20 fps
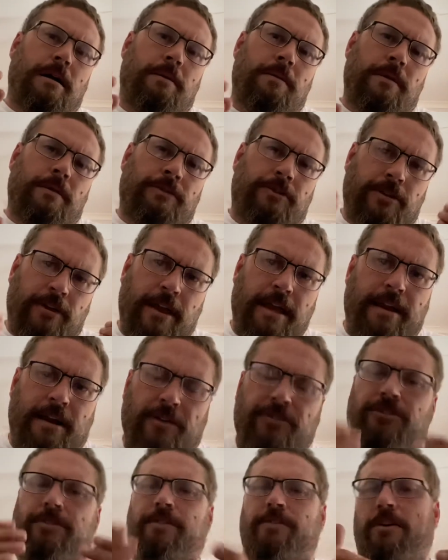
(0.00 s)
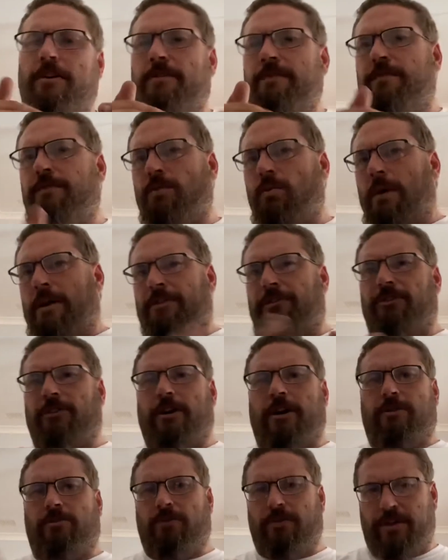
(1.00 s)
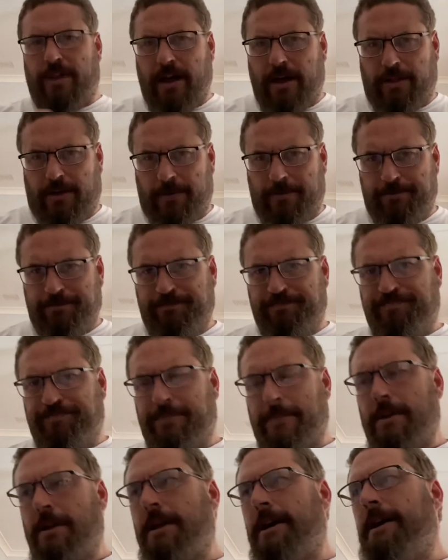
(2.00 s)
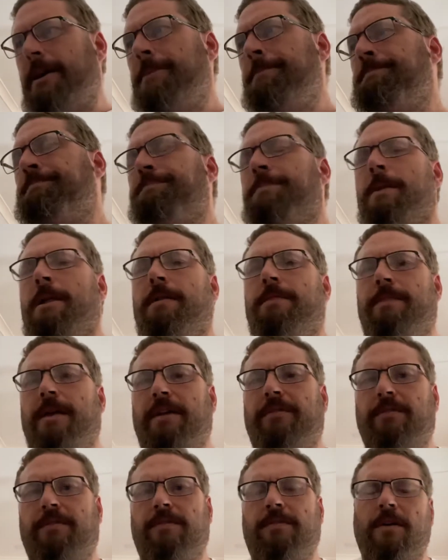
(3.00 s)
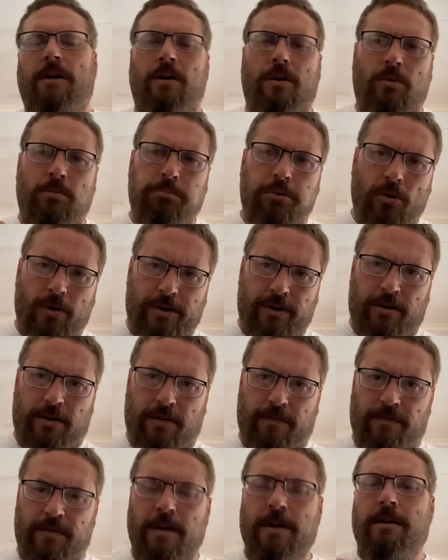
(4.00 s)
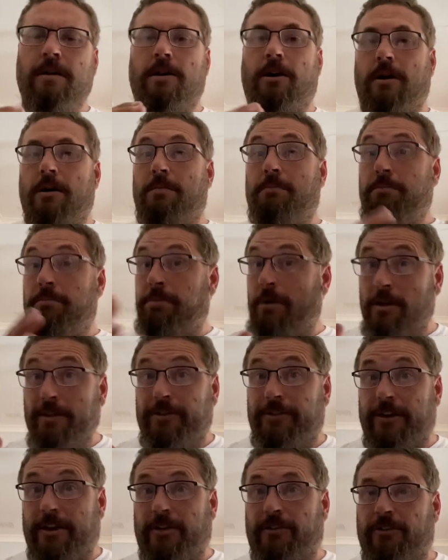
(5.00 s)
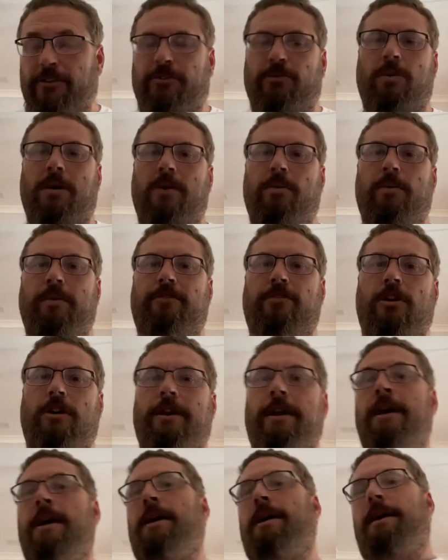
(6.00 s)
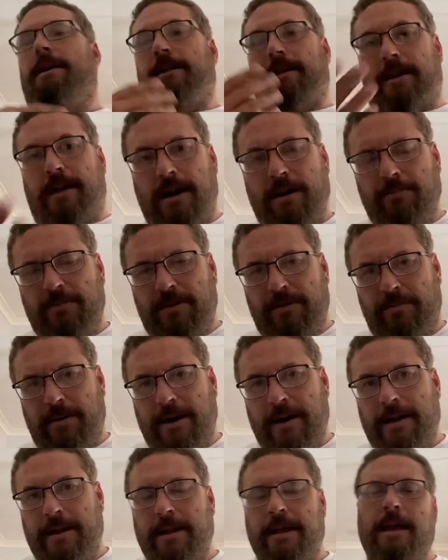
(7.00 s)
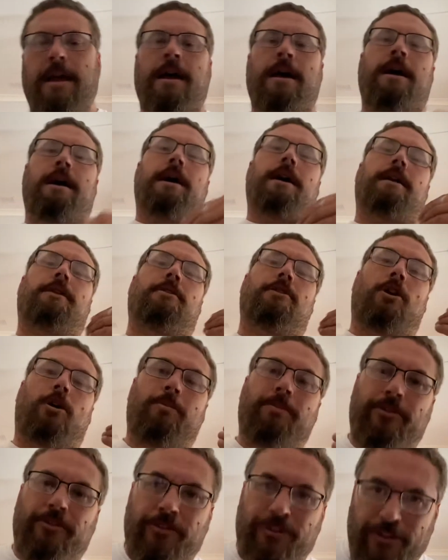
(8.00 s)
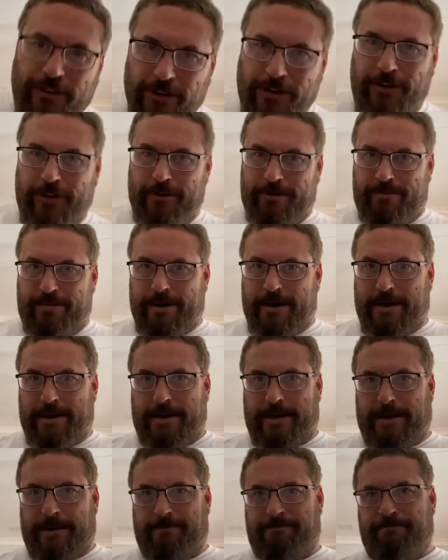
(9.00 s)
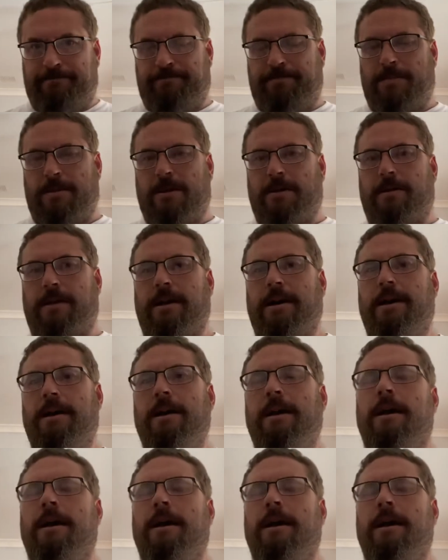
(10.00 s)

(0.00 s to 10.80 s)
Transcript: to get us to vote for one side or the other. Okay? That's the whole point of politics. That's why we've got an incumbent party and an opposition party. Okay,